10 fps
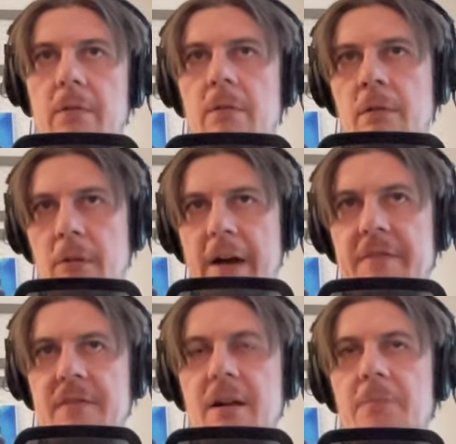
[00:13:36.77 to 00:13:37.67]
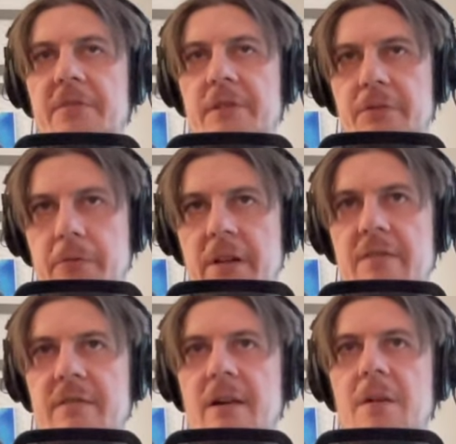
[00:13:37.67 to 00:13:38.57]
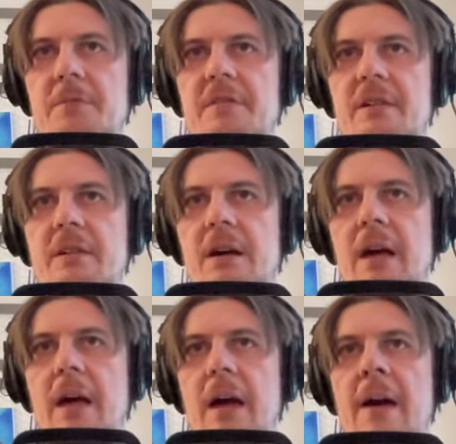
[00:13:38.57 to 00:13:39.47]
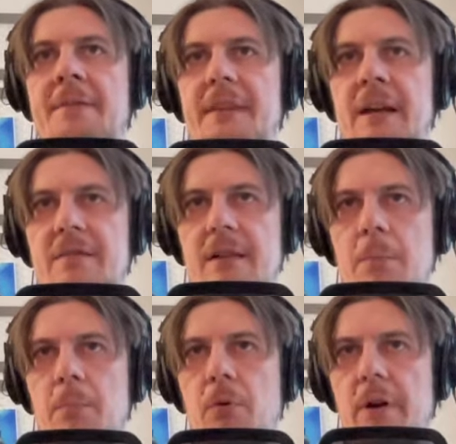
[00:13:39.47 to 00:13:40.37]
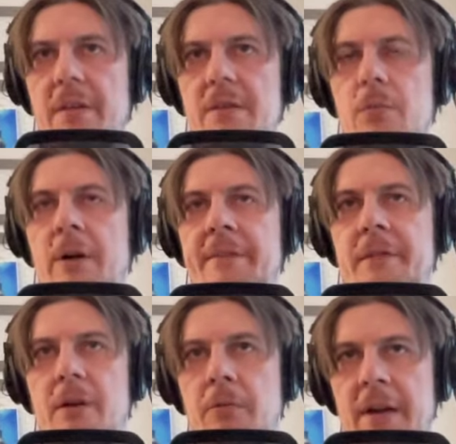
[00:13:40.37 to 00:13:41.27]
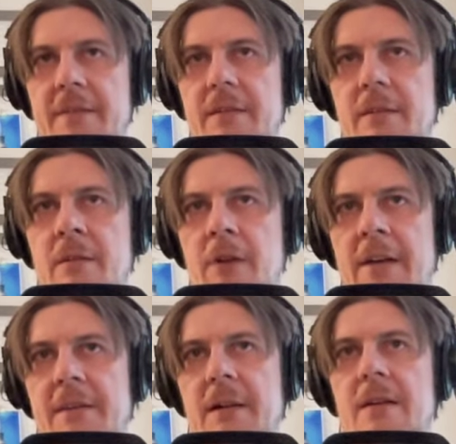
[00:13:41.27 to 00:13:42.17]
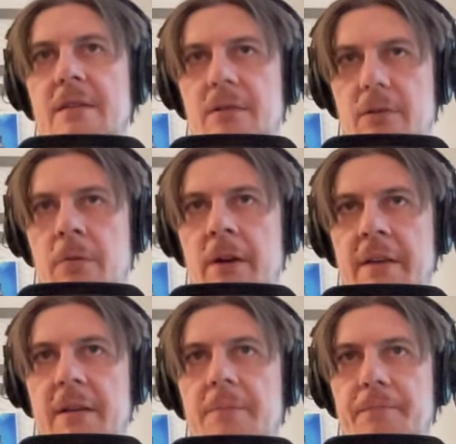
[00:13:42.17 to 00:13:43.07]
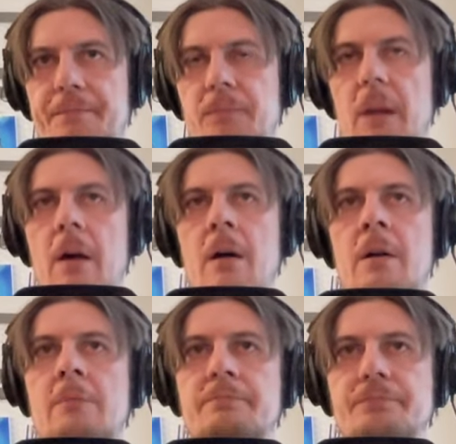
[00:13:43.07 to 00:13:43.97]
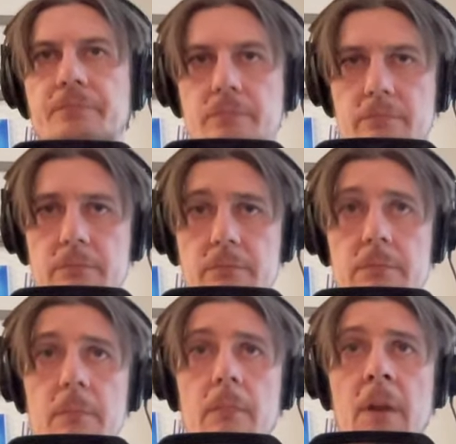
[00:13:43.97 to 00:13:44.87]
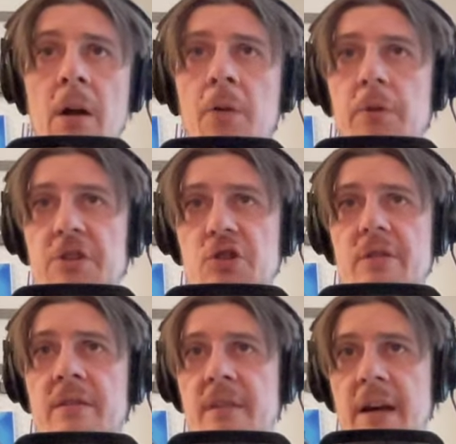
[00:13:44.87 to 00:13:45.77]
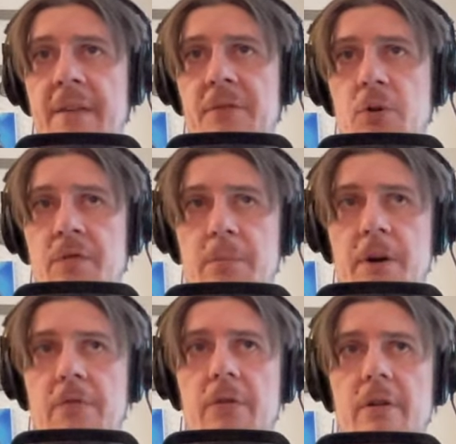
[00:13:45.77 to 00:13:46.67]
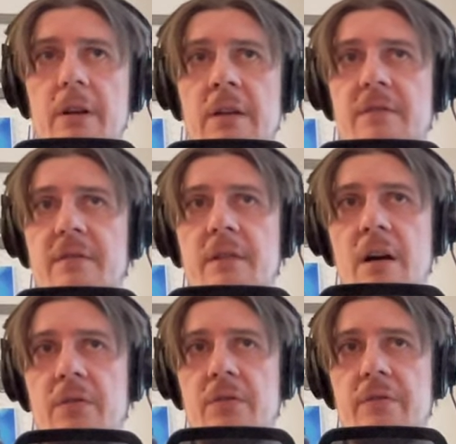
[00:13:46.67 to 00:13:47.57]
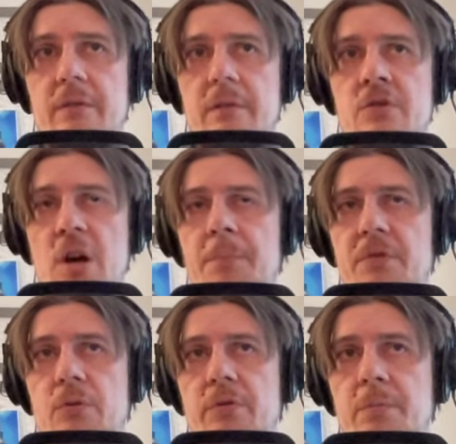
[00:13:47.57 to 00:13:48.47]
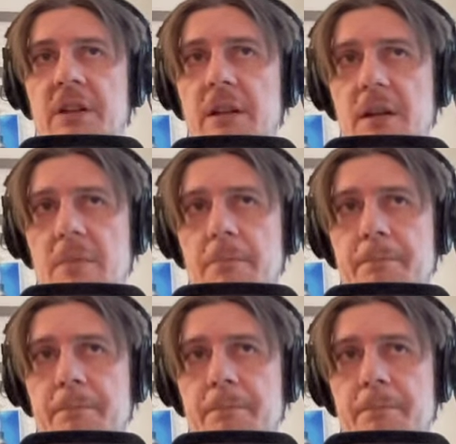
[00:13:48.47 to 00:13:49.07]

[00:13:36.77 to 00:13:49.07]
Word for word: write something, read something, and at some point when Red uh, Write had already um, uh, reached the end of the buffer, it starts jumps to the beginning,